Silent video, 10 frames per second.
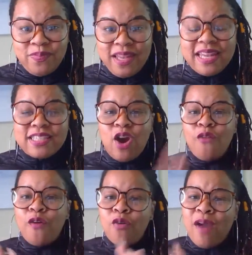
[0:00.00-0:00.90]
Let's go
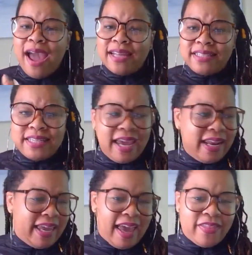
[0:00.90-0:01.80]
for a ride today
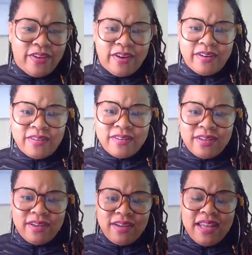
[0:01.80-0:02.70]
together.
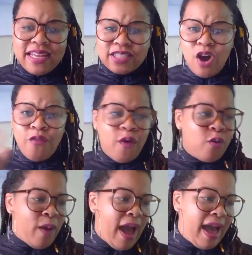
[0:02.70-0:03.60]
Let's go for a
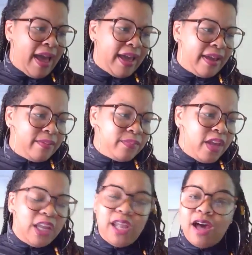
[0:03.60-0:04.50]
ride.
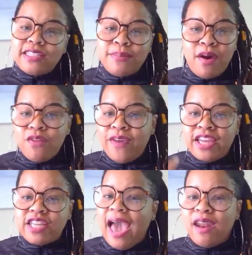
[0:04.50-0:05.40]
Loss of
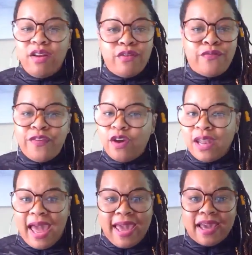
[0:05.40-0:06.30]
motivation. I don't even feel
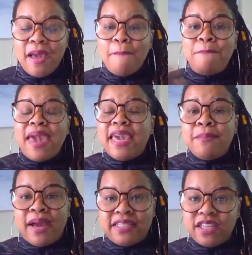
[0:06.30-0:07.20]
like making
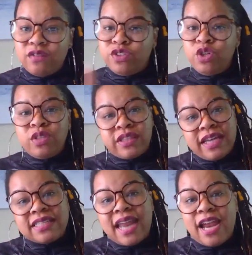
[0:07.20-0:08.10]
myself do the
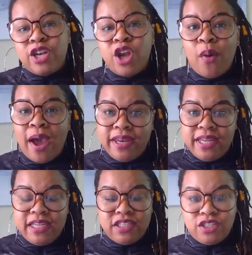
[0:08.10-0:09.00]
things that I know I
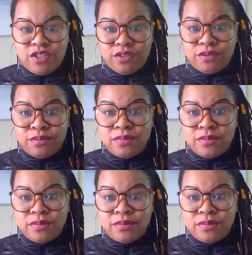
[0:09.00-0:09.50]
need to do.